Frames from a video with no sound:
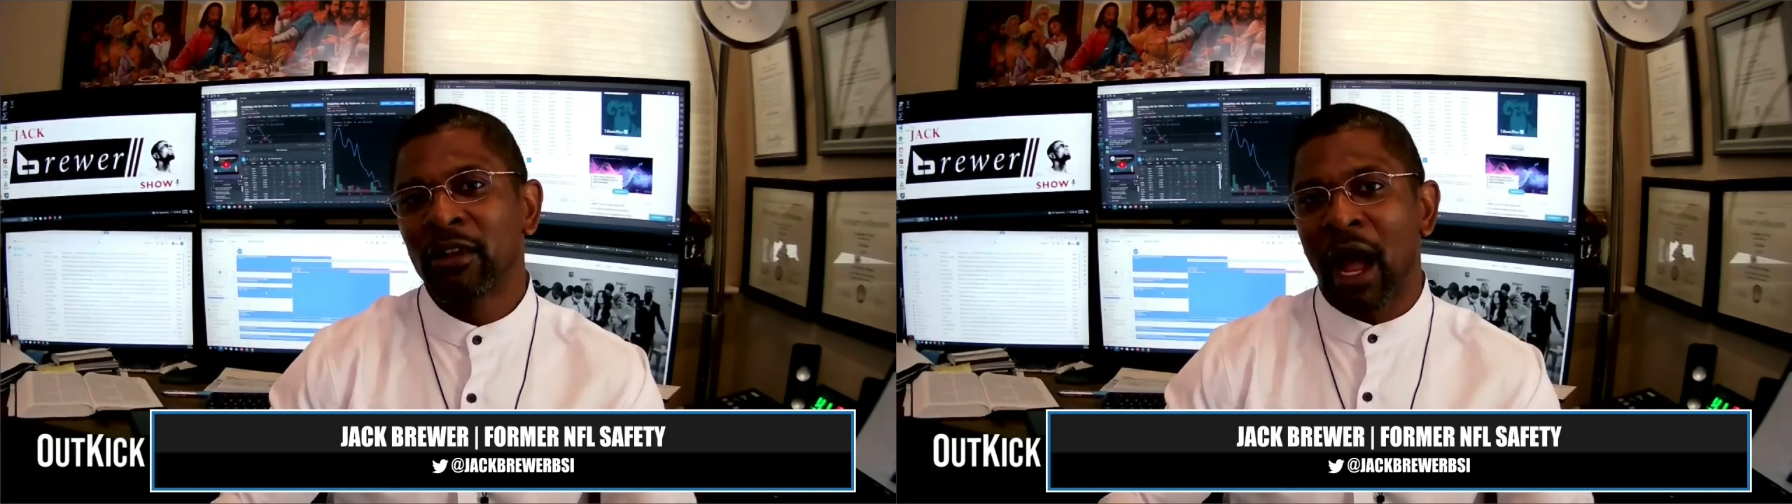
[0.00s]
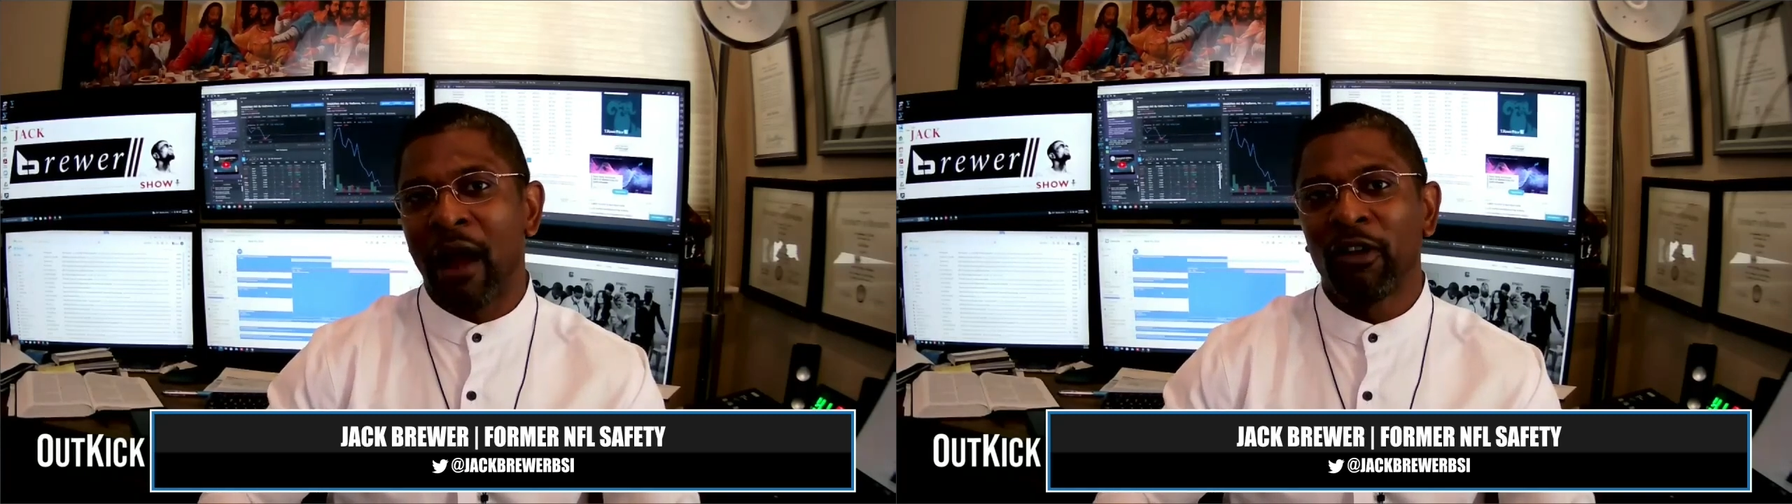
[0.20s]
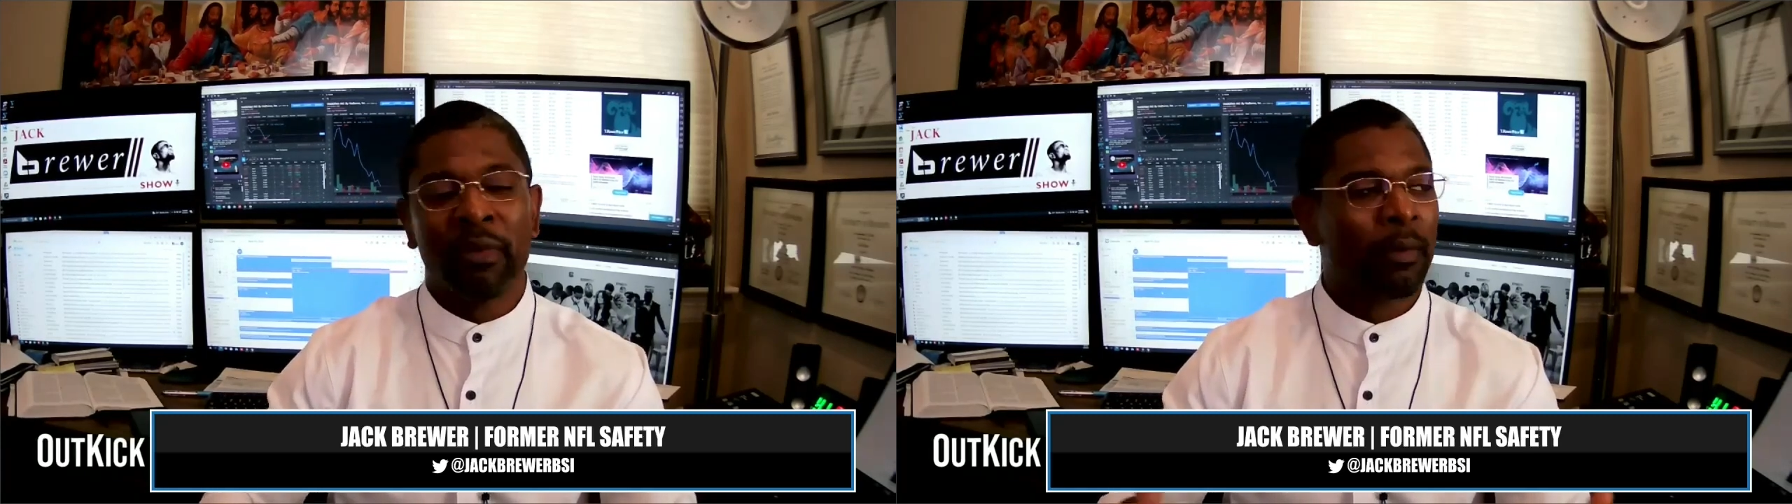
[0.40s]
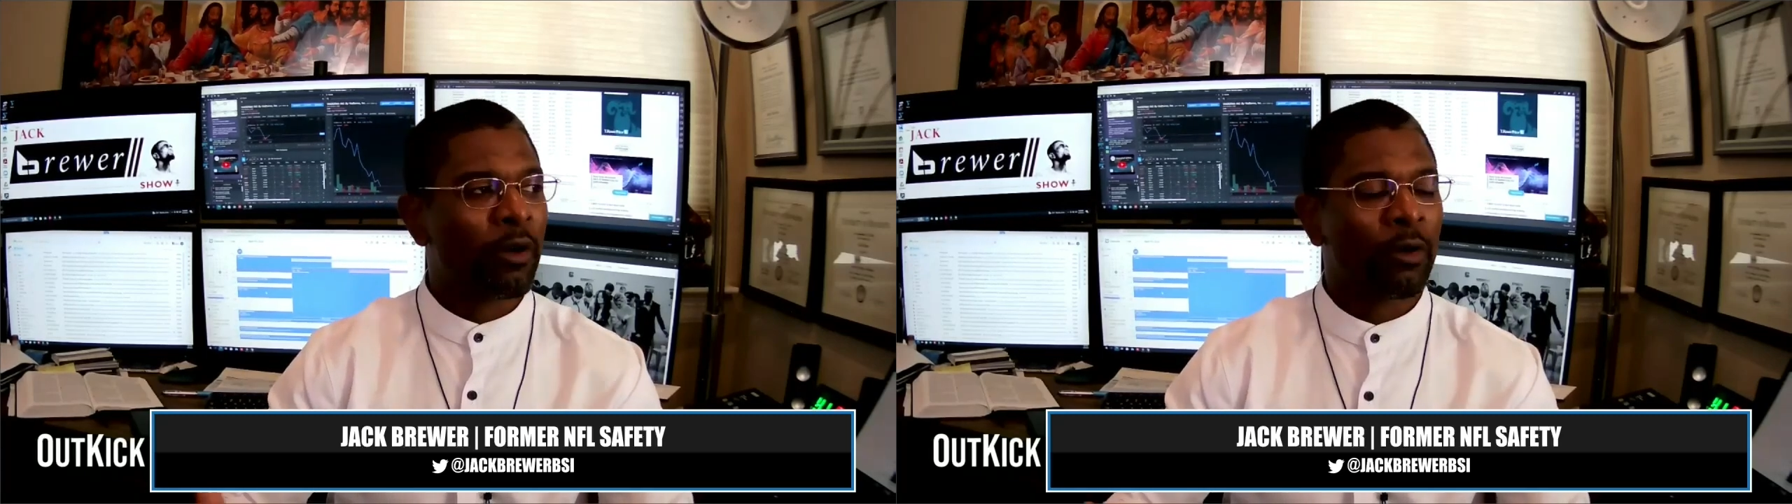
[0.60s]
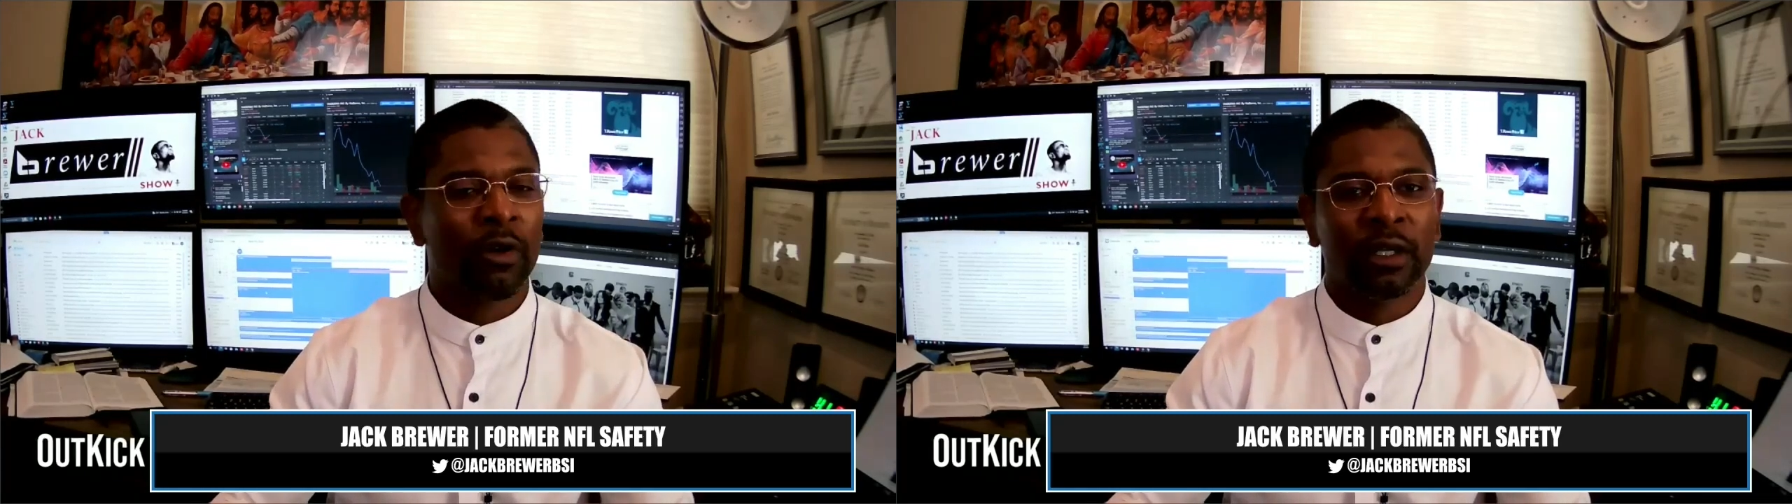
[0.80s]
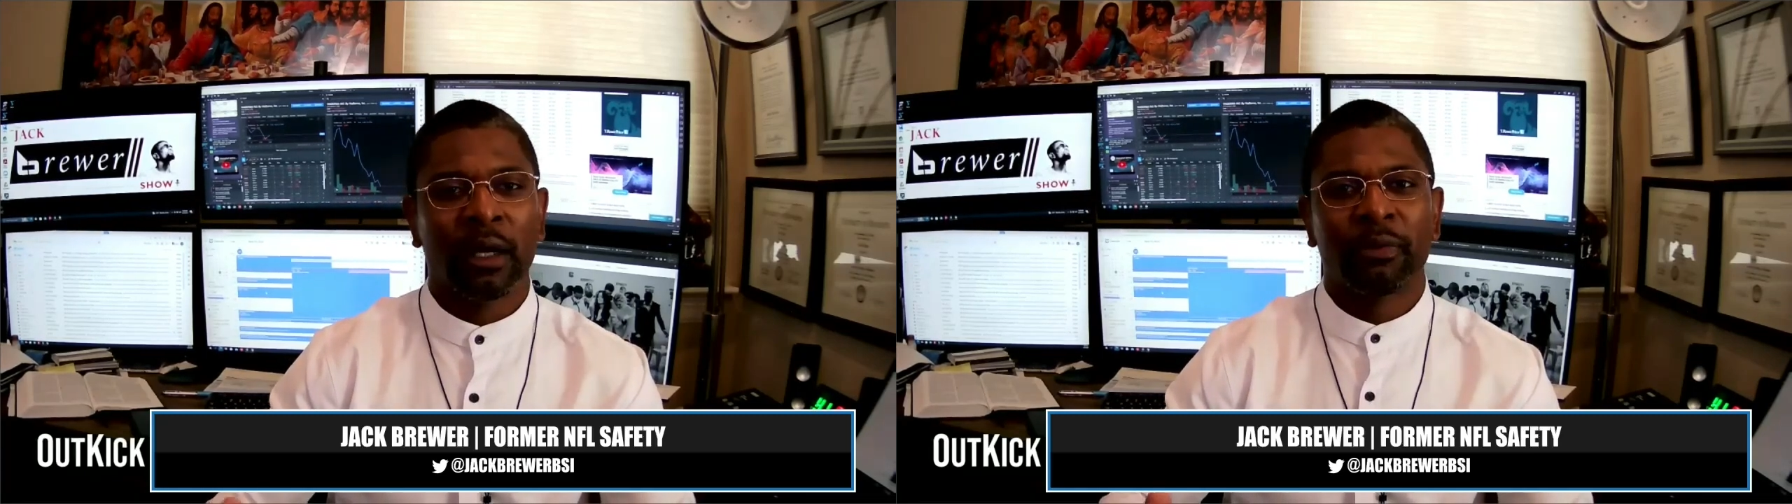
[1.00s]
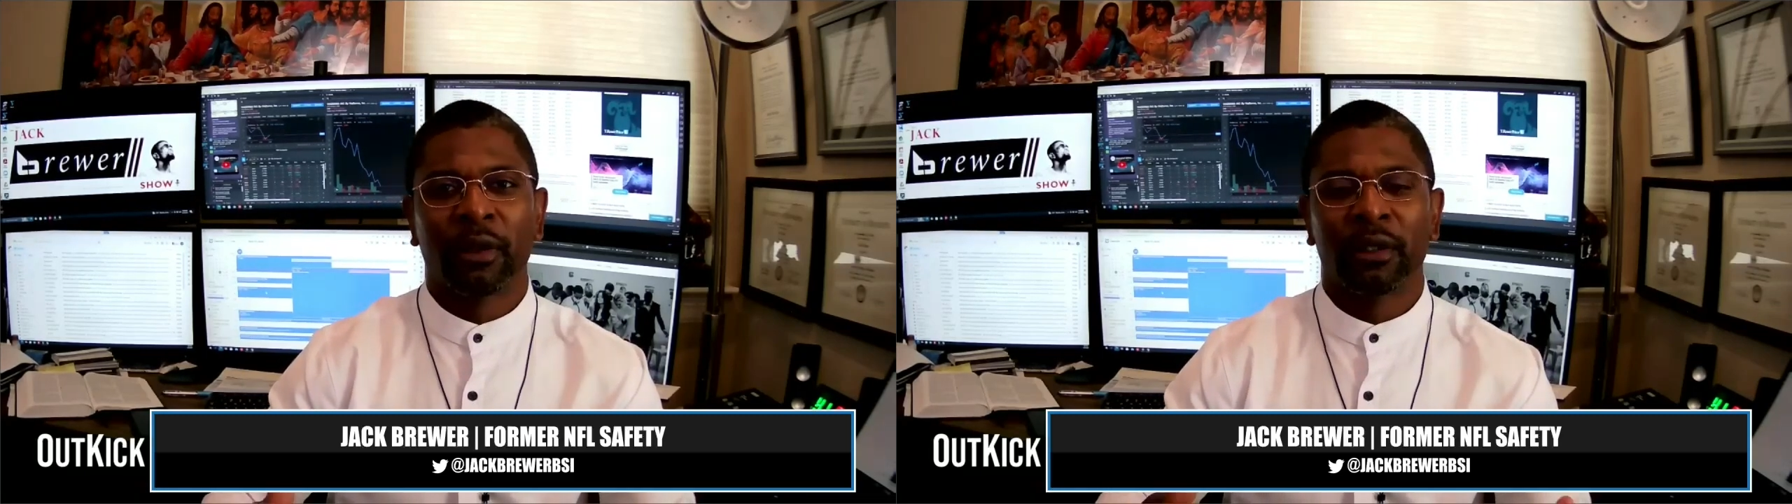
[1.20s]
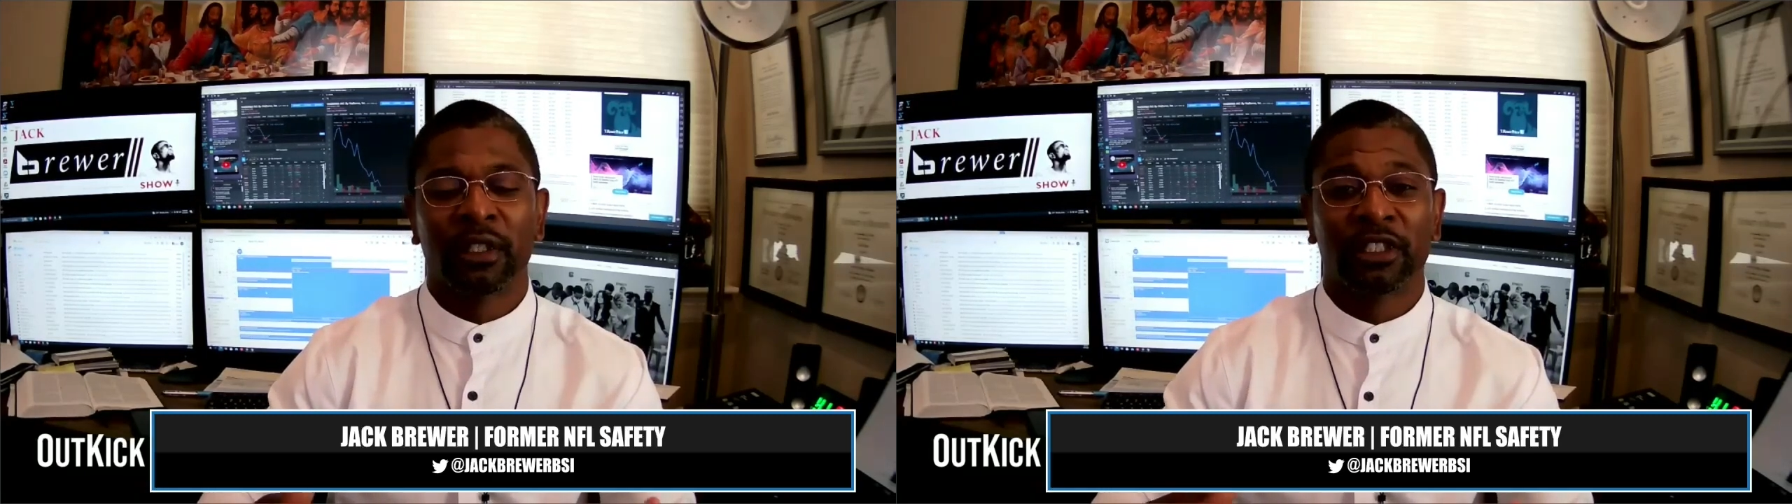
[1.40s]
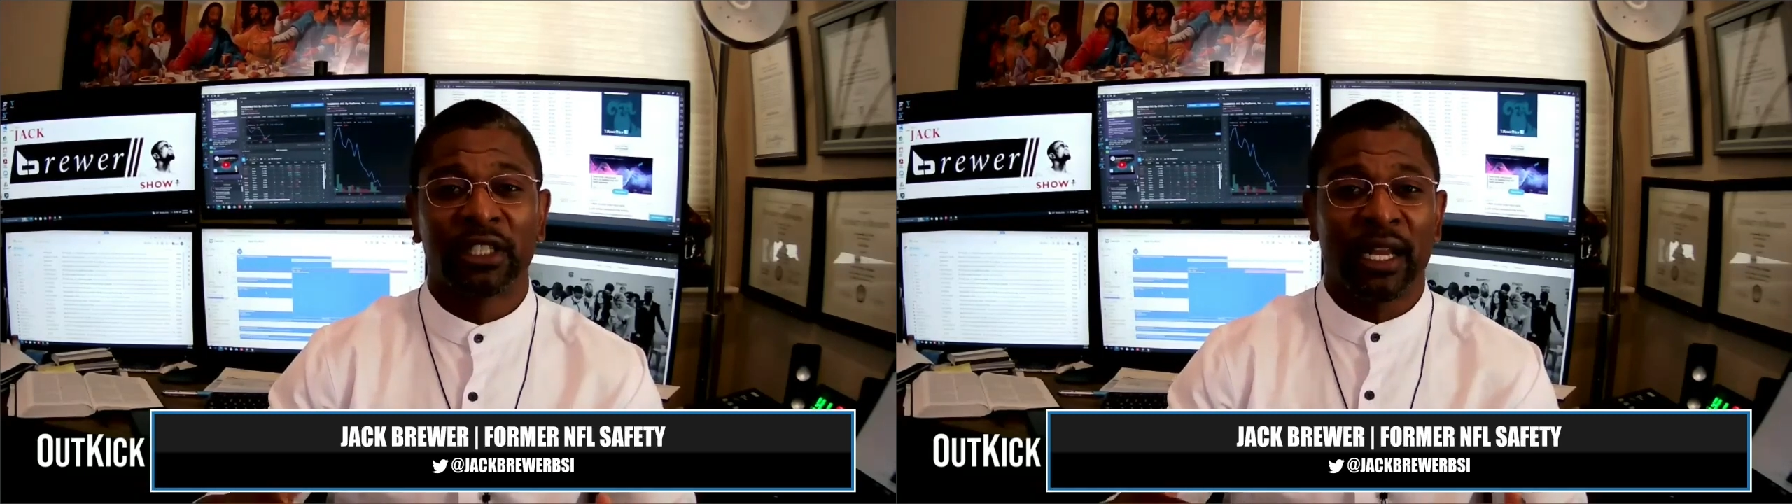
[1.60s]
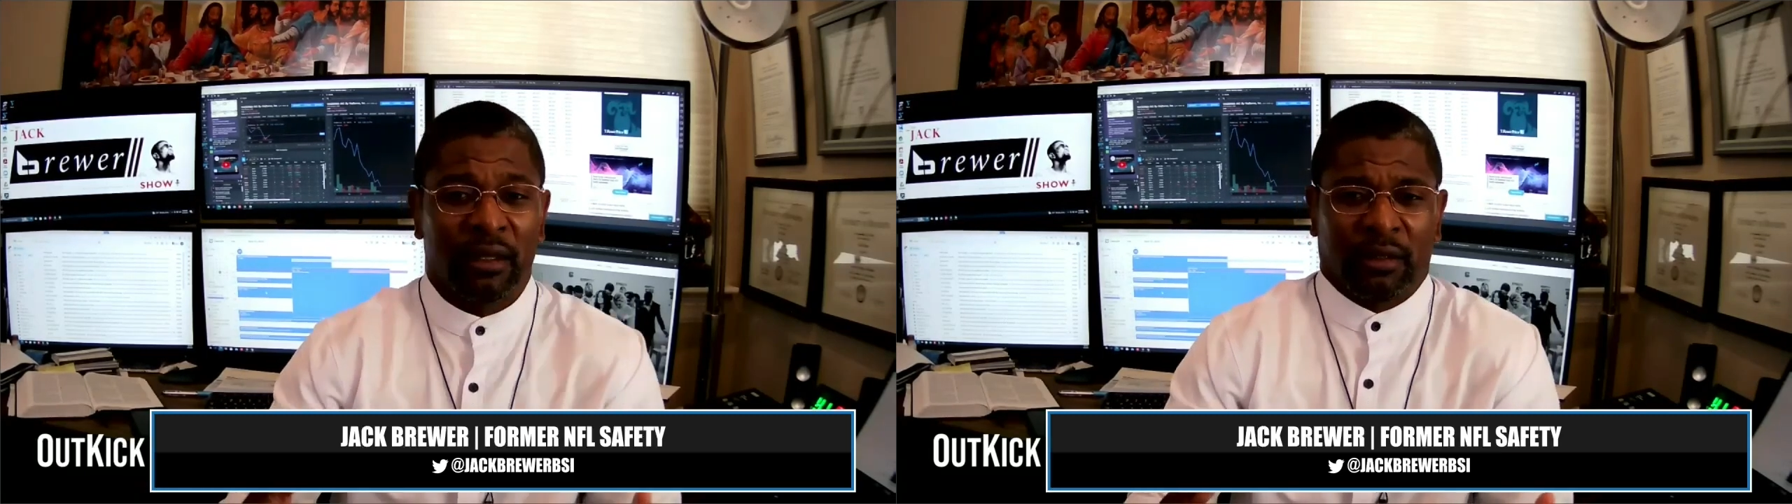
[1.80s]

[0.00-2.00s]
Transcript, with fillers: You know, I remember growing up, the the, sec,